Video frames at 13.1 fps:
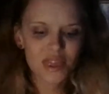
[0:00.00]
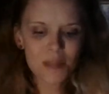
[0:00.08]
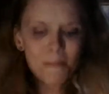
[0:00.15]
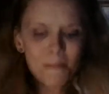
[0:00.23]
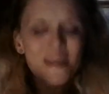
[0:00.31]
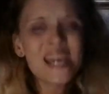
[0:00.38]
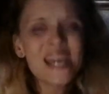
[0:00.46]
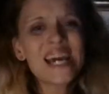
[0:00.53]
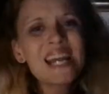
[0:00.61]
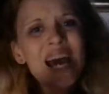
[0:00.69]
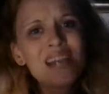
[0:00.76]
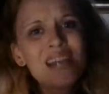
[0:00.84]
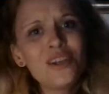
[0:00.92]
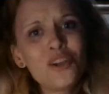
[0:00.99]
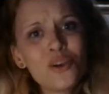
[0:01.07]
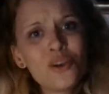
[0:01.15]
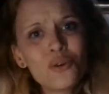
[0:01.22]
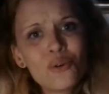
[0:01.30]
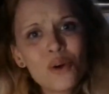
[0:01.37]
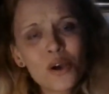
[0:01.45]
The man I
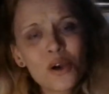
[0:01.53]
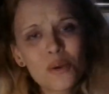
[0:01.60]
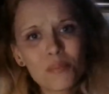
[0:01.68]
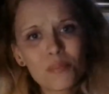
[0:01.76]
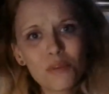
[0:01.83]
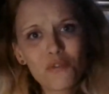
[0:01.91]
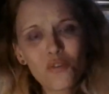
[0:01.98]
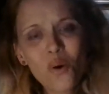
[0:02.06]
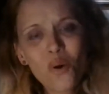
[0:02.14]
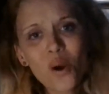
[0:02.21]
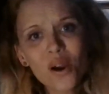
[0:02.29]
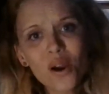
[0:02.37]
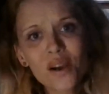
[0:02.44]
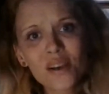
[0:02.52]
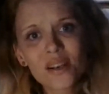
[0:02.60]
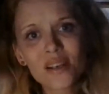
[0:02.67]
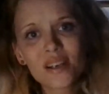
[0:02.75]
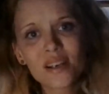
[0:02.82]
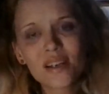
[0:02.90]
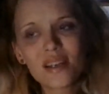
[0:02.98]
knew before
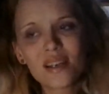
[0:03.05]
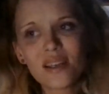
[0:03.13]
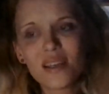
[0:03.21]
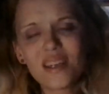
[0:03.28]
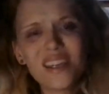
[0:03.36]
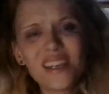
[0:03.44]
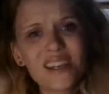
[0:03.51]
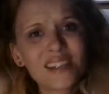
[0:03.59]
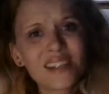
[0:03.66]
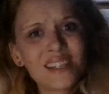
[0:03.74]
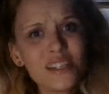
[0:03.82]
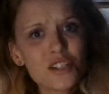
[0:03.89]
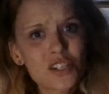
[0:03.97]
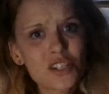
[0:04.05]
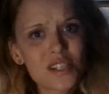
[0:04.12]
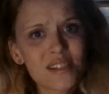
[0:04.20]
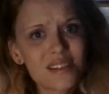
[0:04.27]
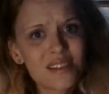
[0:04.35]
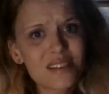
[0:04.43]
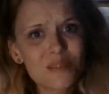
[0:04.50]
he
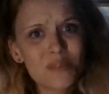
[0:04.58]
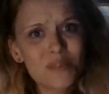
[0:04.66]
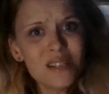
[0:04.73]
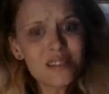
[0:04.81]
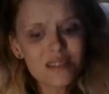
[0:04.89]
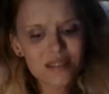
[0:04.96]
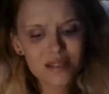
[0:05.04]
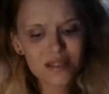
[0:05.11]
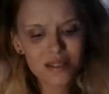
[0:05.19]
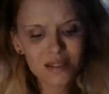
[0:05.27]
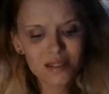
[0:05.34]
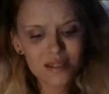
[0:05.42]
unleashed this beast.